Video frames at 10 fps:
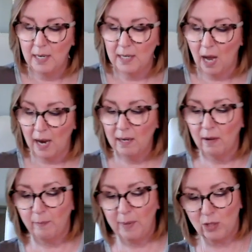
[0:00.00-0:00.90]
Nine
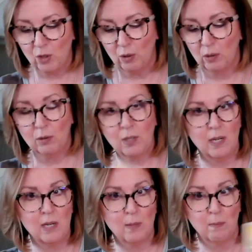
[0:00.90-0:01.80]
of Pentacles
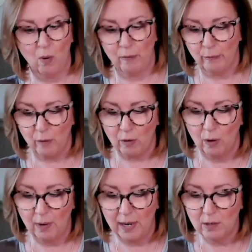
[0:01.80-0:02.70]
is more
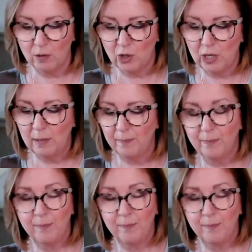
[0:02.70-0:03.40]
Virgo energy.